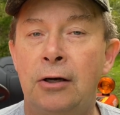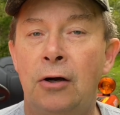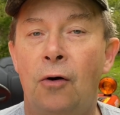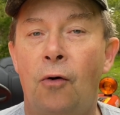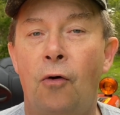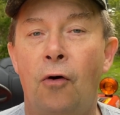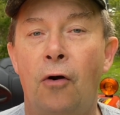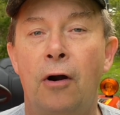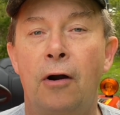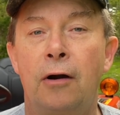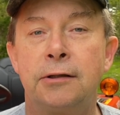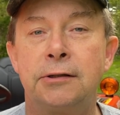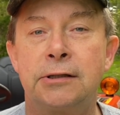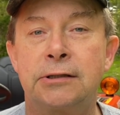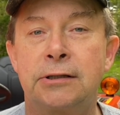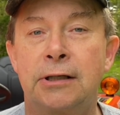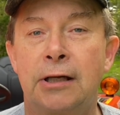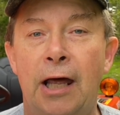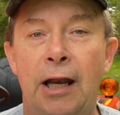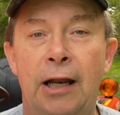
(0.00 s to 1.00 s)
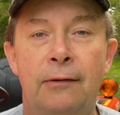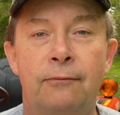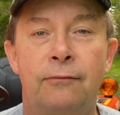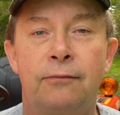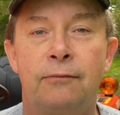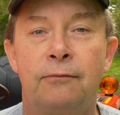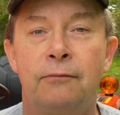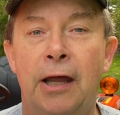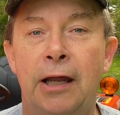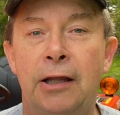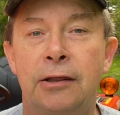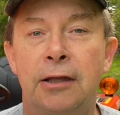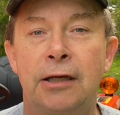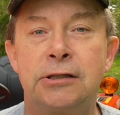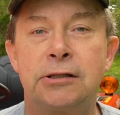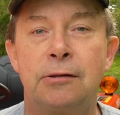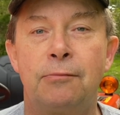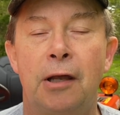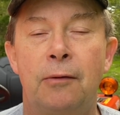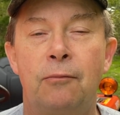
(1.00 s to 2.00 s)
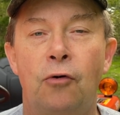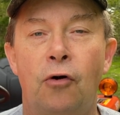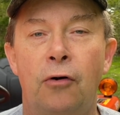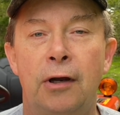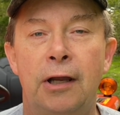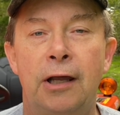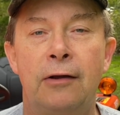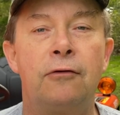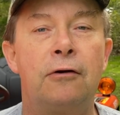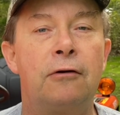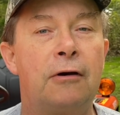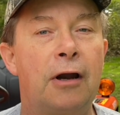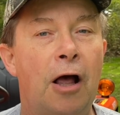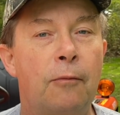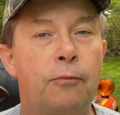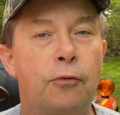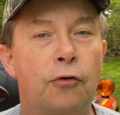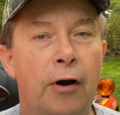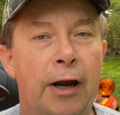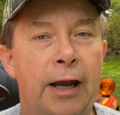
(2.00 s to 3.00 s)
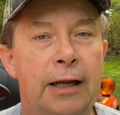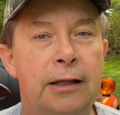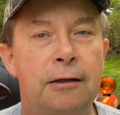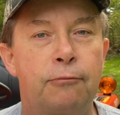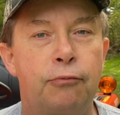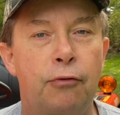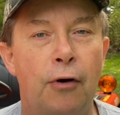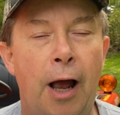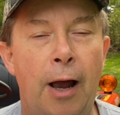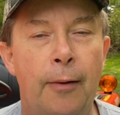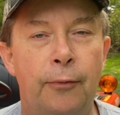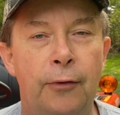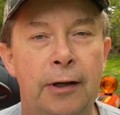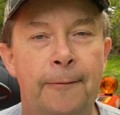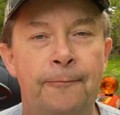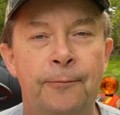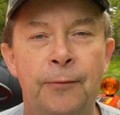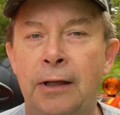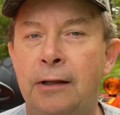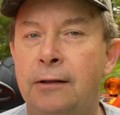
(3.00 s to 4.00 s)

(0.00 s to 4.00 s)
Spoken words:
or just kind of make things a bit more even or help grade the property.